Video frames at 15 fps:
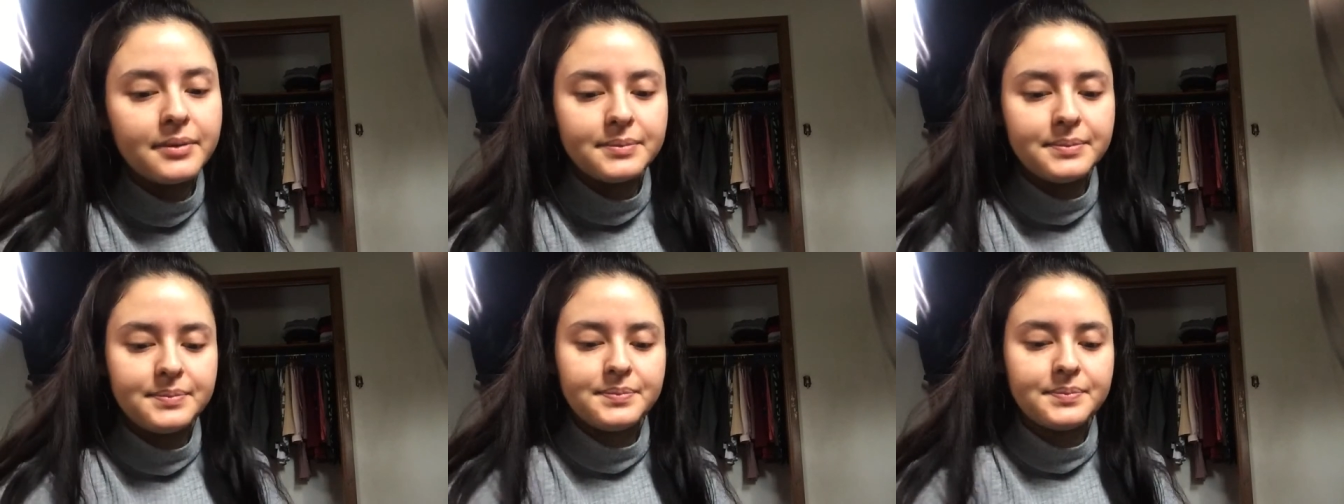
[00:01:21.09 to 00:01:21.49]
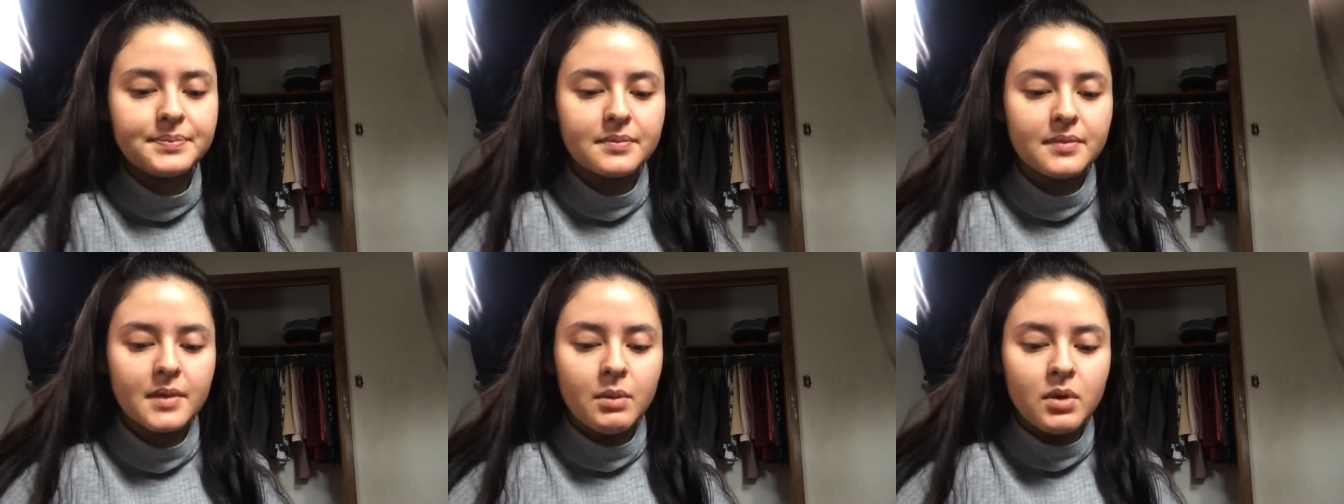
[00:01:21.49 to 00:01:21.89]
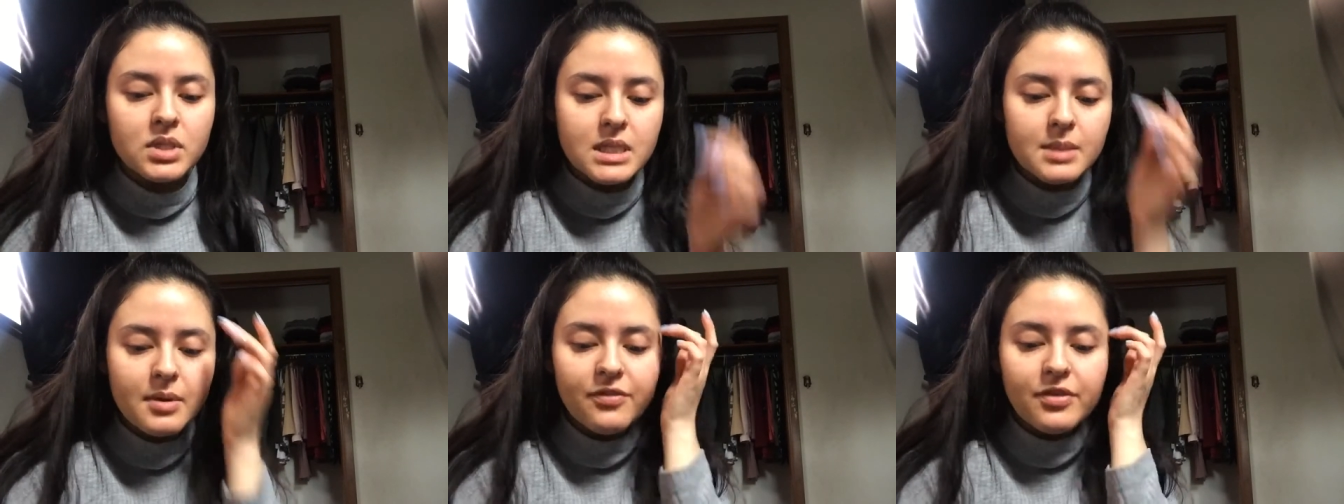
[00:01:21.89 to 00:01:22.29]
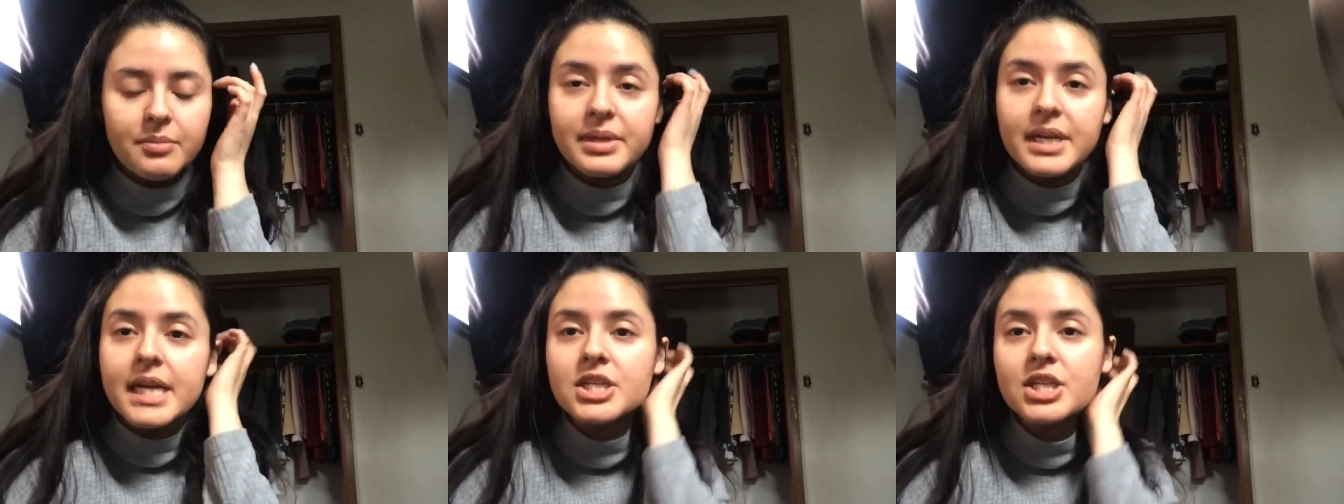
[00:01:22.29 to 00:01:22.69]
And most of them are from
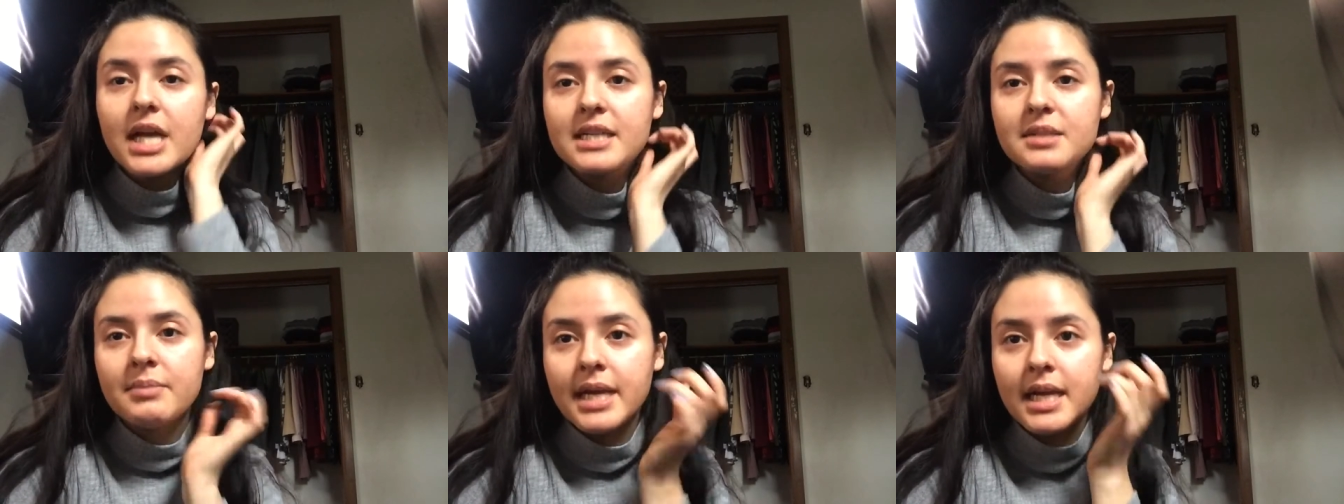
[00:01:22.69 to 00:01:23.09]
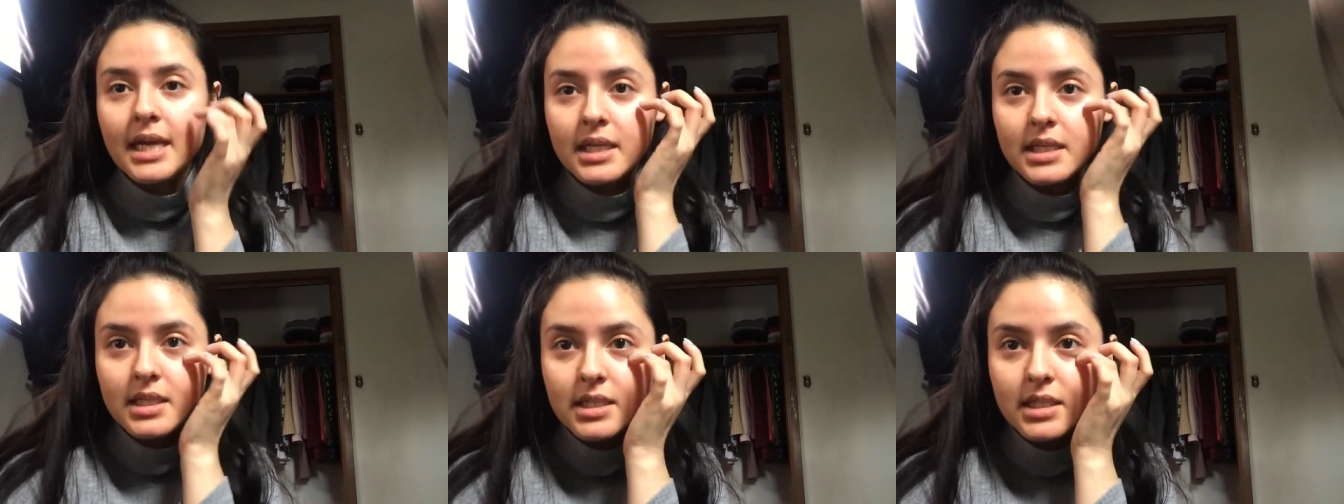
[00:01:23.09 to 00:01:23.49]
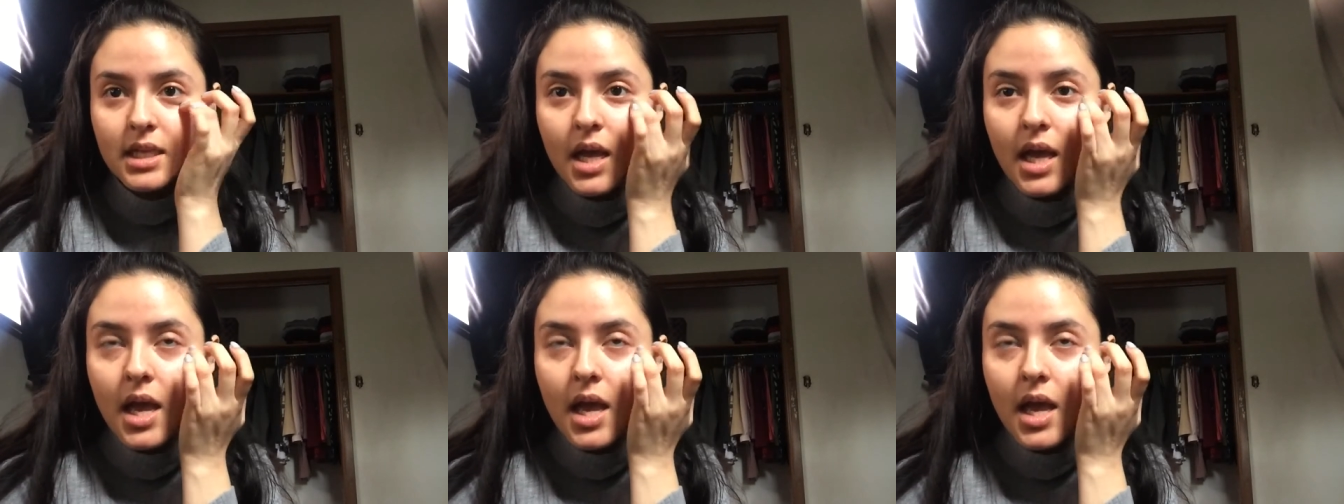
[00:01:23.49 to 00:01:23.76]
BH Cosmetics,